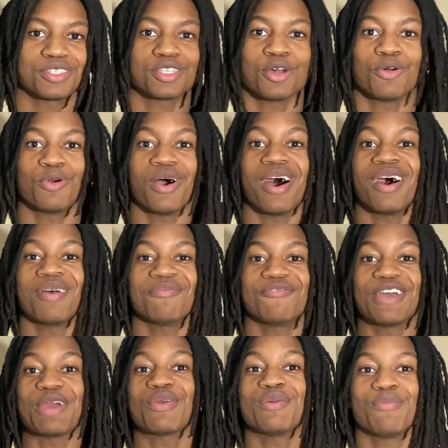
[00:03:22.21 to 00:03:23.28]
So I'm
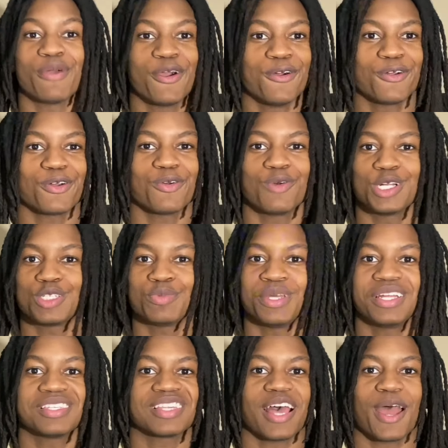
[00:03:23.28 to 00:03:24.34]
very broke, which
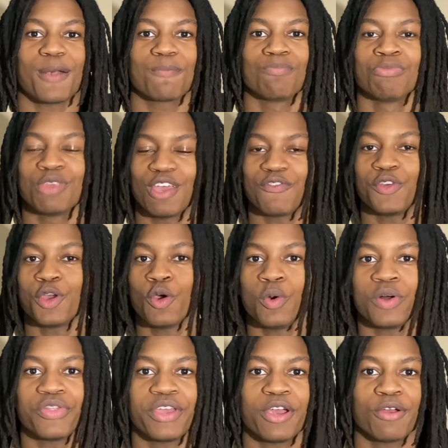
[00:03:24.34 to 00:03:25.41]
means that if you go
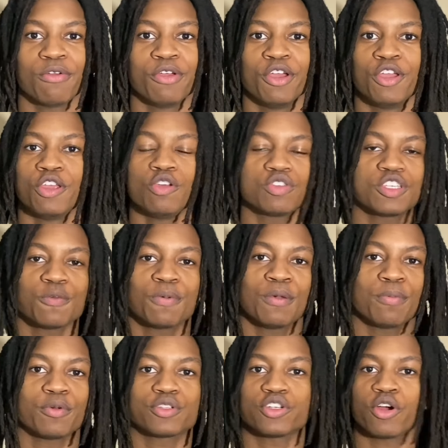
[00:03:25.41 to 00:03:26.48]
on there, you'll see
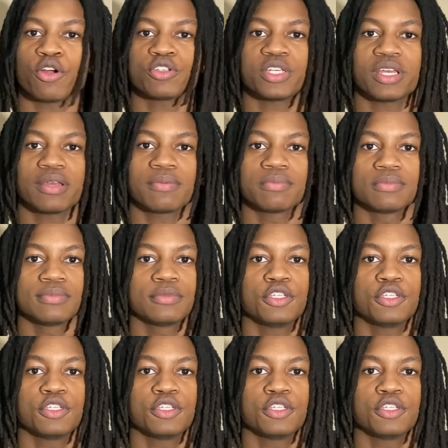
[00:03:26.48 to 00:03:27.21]
people charging,